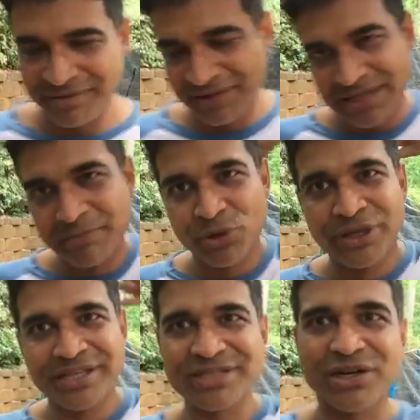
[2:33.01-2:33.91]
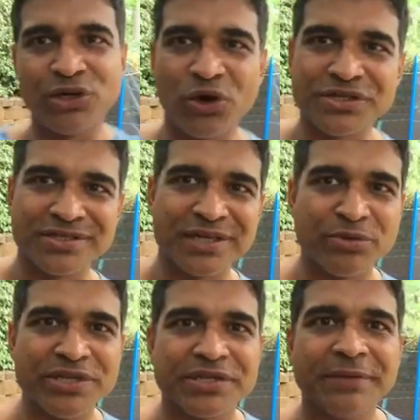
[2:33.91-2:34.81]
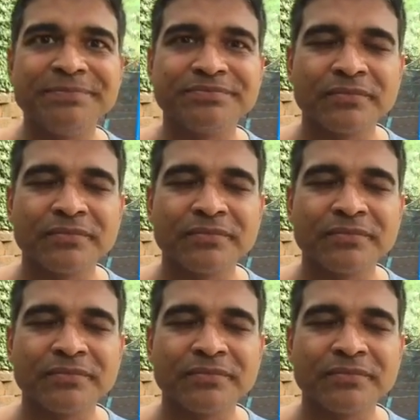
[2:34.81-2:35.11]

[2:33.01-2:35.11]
even as I'm doing these contortions and twisting,